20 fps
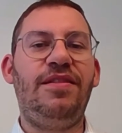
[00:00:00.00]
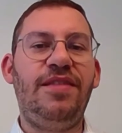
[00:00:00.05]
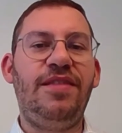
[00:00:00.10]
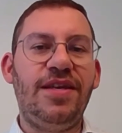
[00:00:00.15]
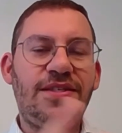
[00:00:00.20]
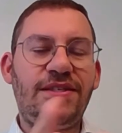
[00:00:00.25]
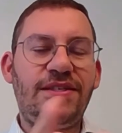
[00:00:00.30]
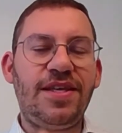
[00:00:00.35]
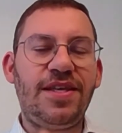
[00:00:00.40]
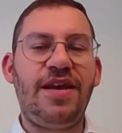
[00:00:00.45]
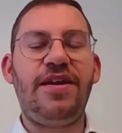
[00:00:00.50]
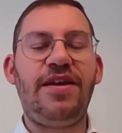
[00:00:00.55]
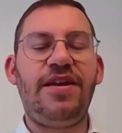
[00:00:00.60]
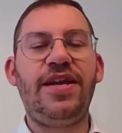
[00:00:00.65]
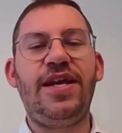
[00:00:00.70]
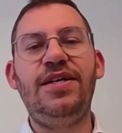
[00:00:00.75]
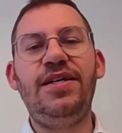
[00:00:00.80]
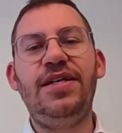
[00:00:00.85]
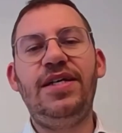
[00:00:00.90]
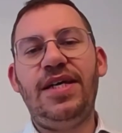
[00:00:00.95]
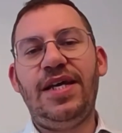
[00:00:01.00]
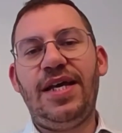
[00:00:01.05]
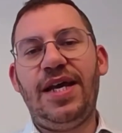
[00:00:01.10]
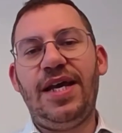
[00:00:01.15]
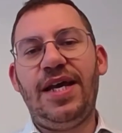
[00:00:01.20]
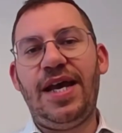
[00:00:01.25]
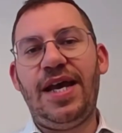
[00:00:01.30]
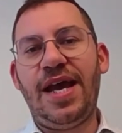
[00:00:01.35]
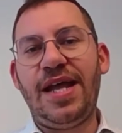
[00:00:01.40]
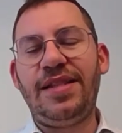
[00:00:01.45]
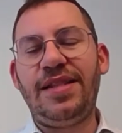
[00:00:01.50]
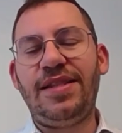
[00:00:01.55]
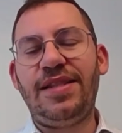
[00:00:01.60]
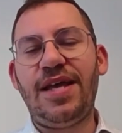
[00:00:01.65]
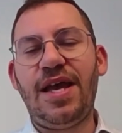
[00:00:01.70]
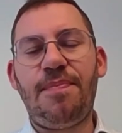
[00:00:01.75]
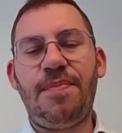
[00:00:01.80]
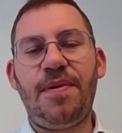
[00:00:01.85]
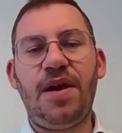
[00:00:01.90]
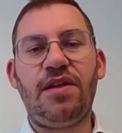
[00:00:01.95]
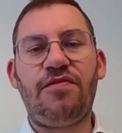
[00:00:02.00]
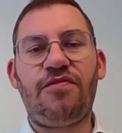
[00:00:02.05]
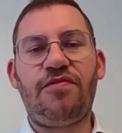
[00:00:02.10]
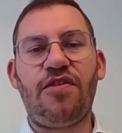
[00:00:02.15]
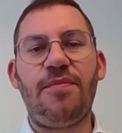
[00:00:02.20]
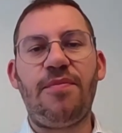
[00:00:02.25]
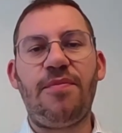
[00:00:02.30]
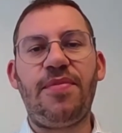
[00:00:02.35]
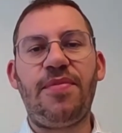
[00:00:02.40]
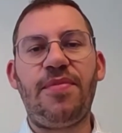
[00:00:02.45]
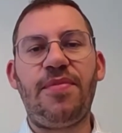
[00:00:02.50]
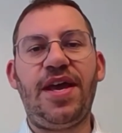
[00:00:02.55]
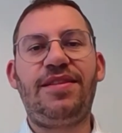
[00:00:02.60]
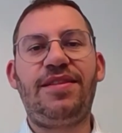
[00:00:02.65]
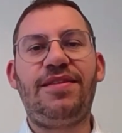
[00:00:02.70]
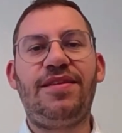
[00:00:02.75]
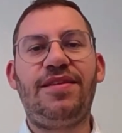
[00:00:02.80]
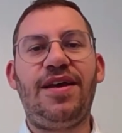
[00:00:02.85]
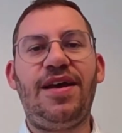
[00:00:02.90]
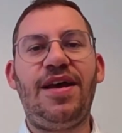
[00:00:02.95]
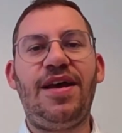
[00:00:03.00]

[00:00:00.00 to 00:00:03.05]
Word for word: this area. And apart from that,